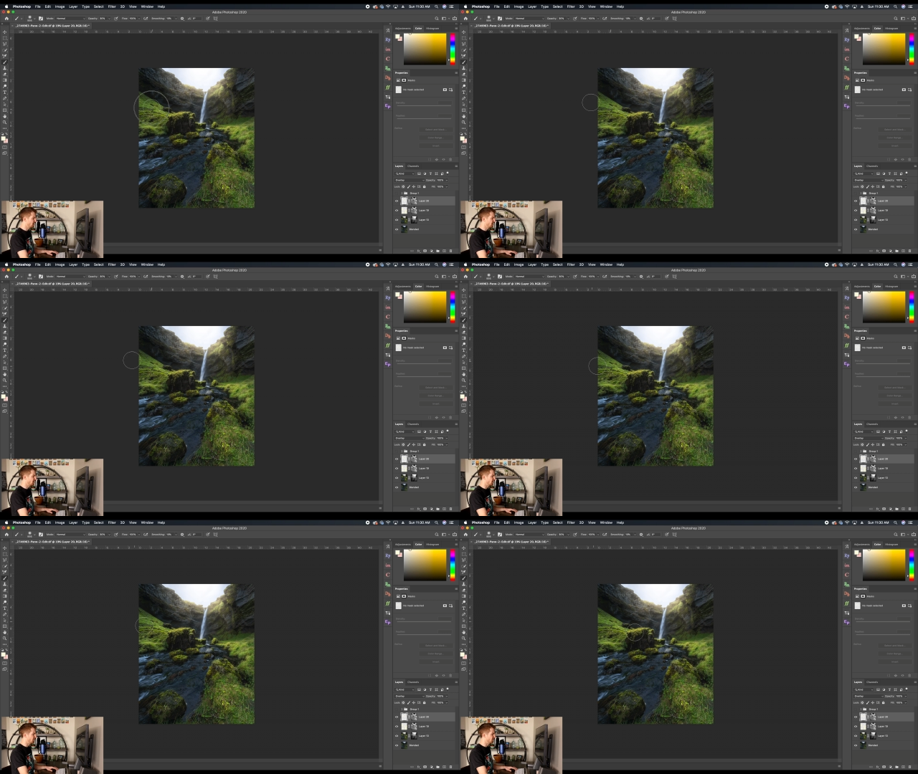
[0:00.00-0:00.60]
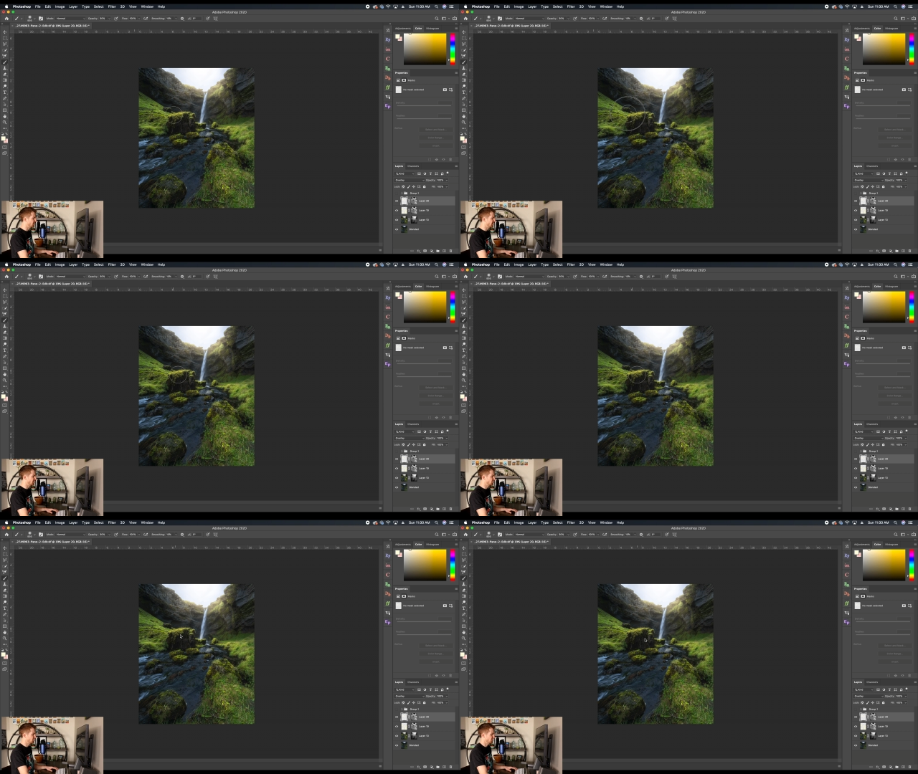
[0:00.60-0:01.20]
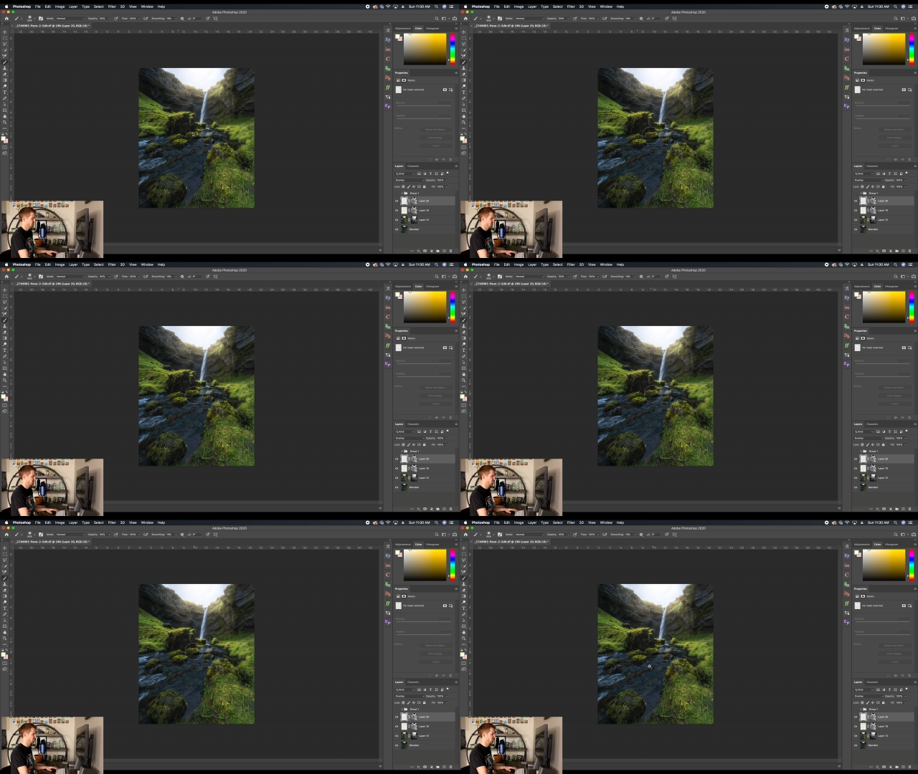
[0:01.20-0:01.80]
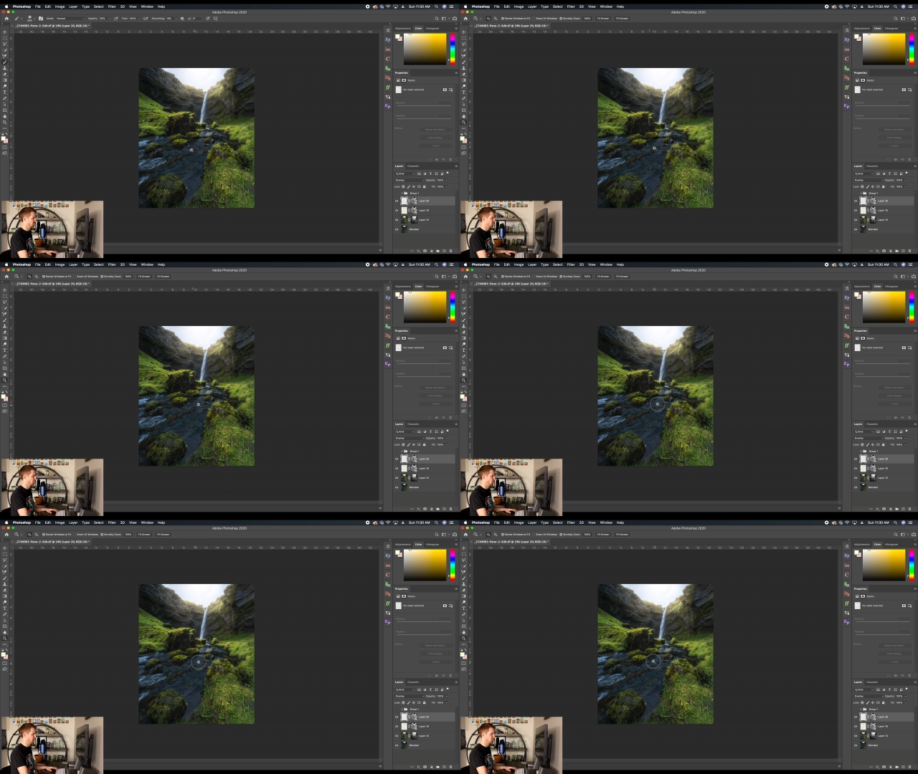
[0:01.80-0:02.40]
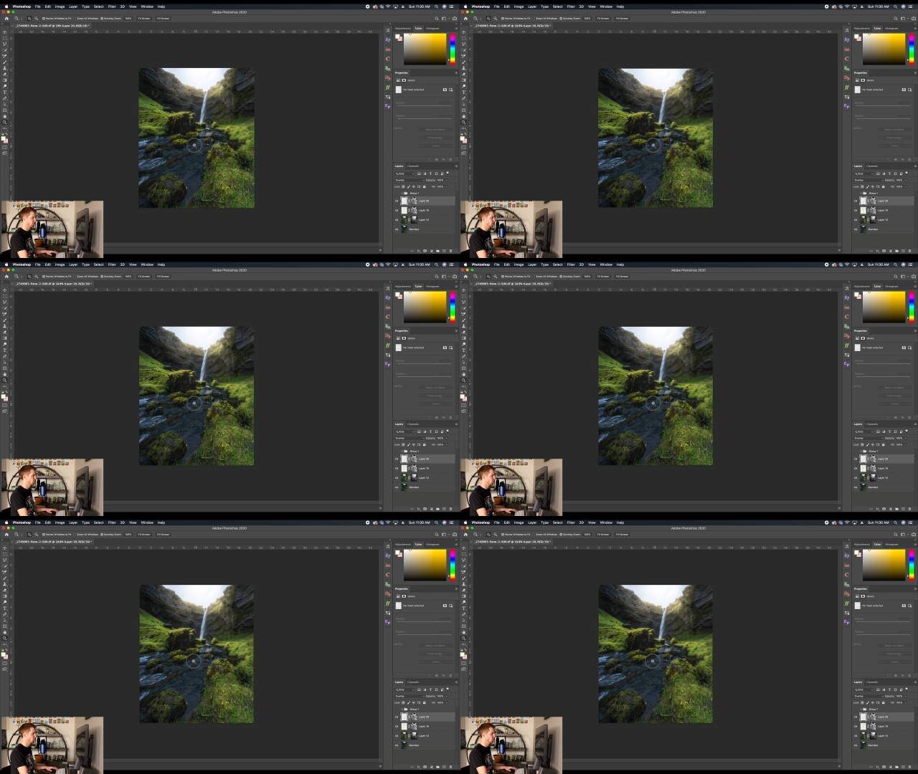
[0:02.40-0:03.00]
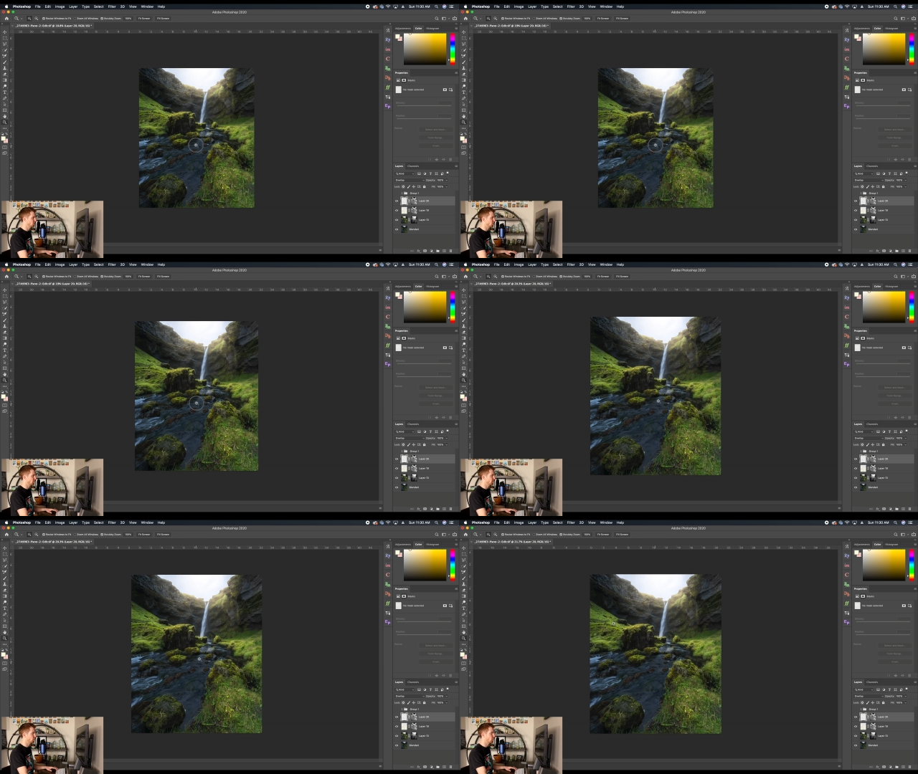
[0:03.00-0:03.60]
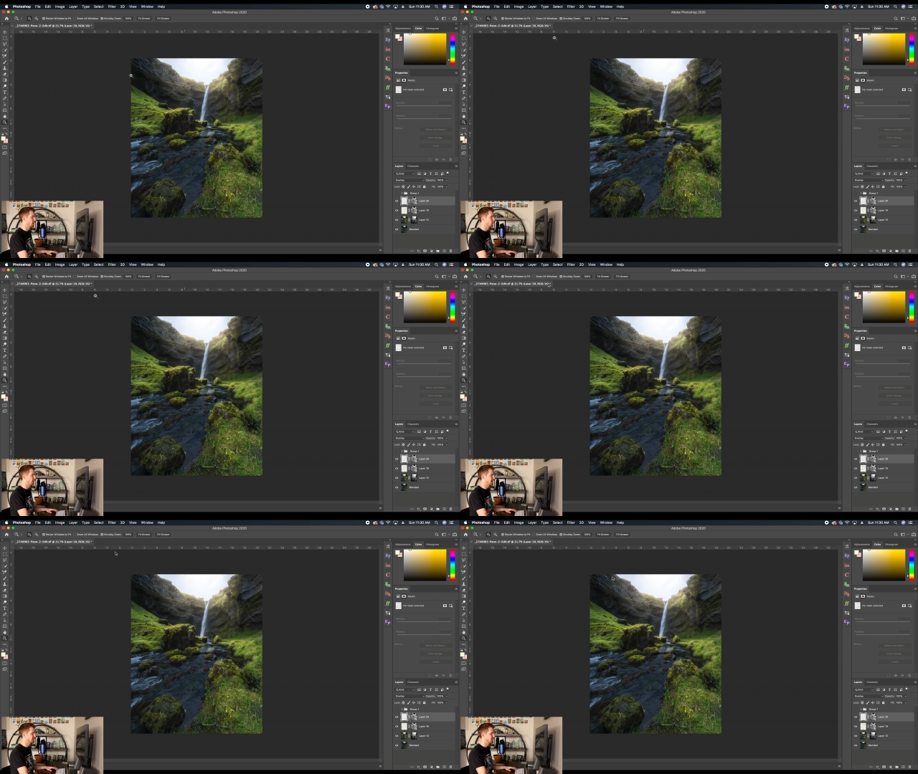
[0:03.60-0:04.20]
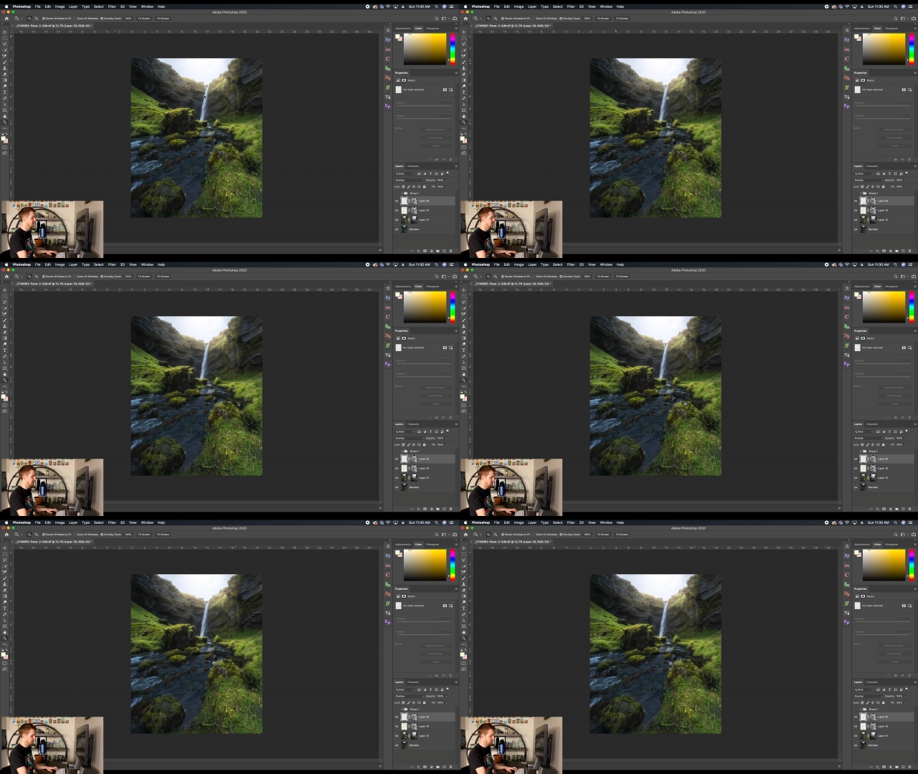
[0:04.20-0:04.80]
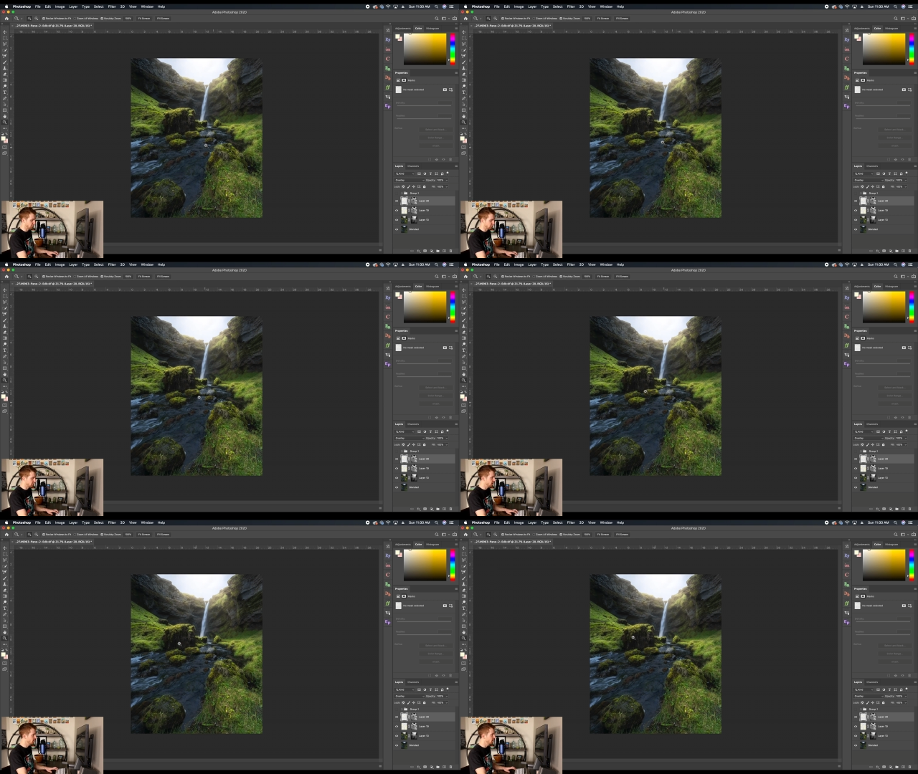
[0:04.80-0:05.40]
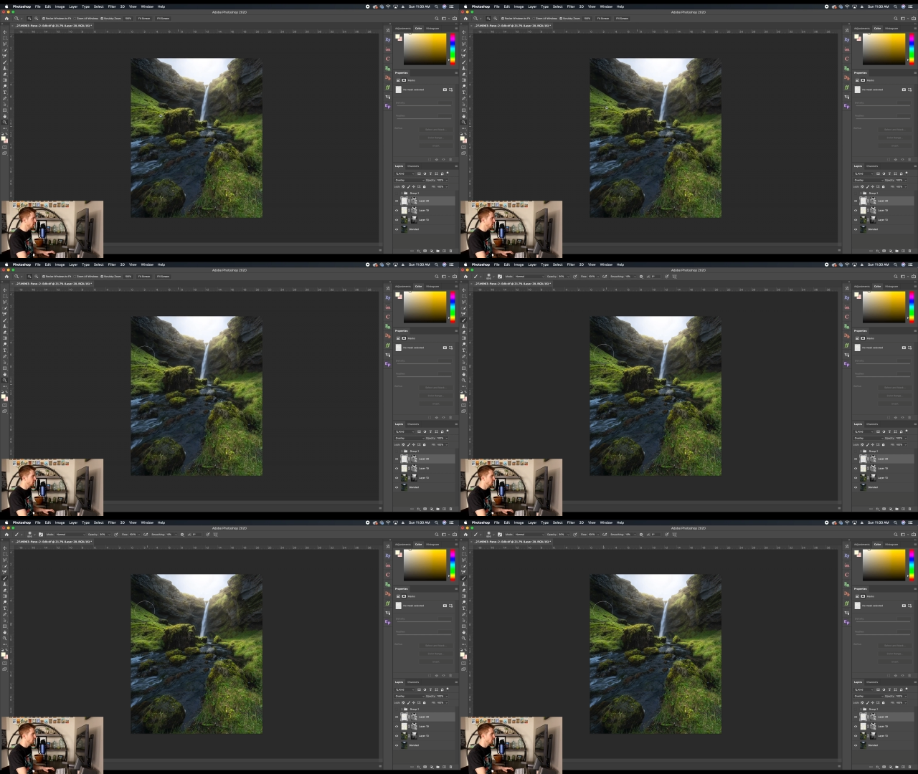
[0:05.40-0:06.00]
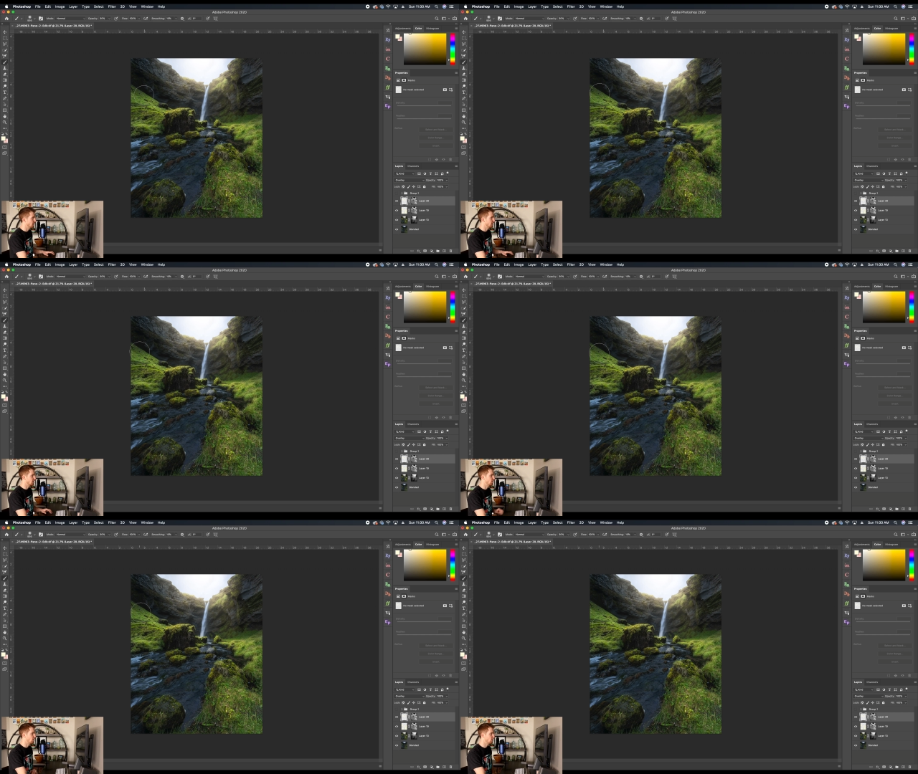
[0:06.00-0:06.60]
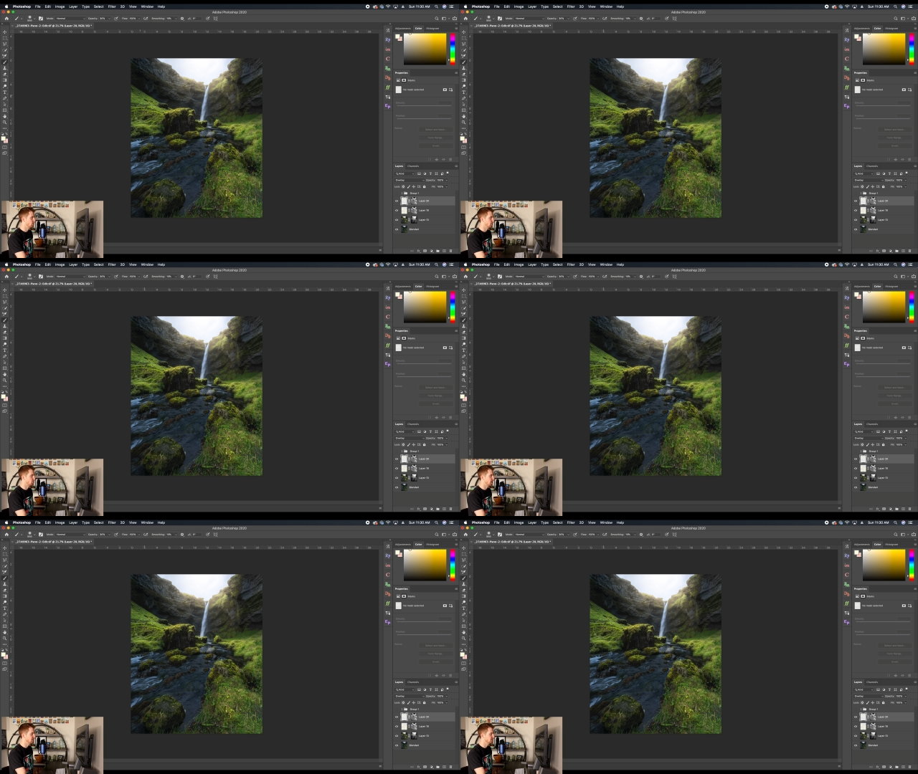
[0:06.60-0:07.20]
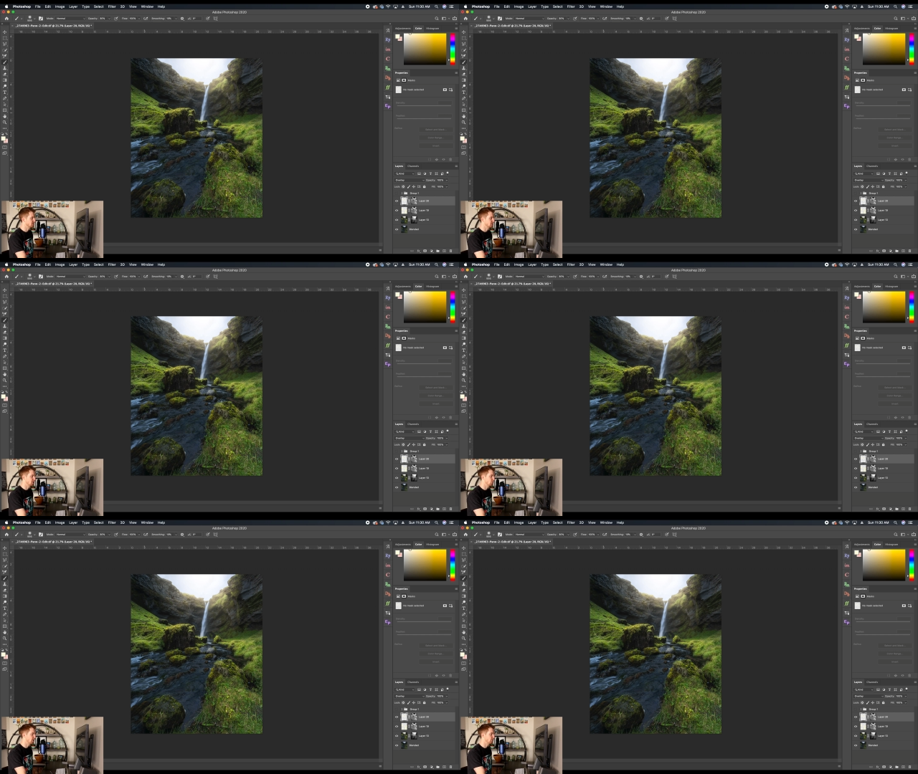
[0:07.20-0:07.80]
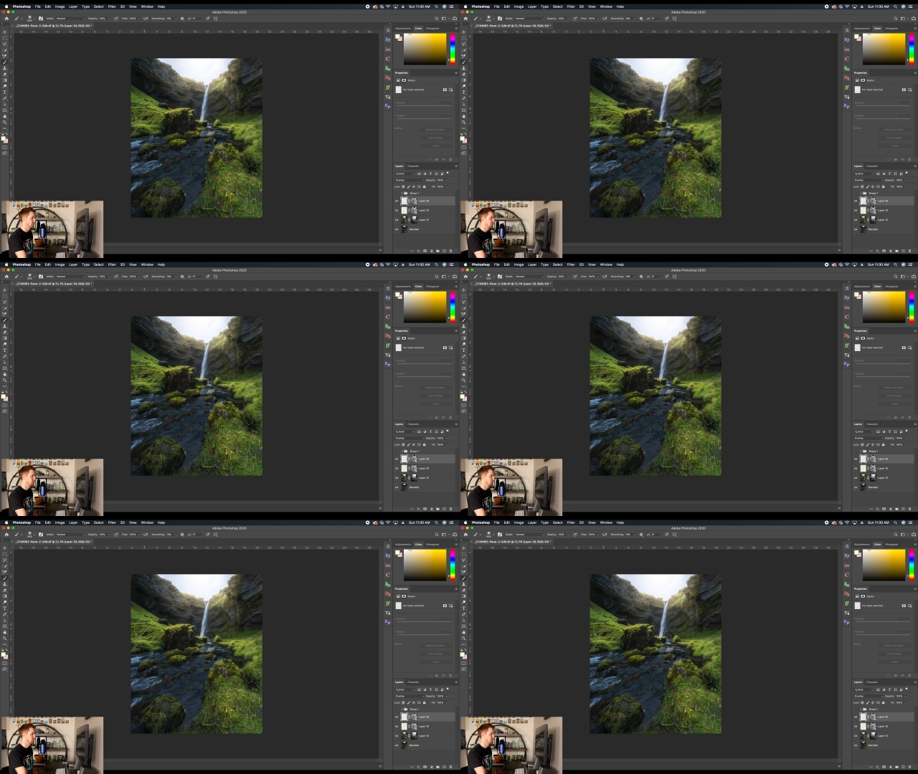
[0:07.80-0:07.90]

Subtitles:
Nobody's mouth can be seen.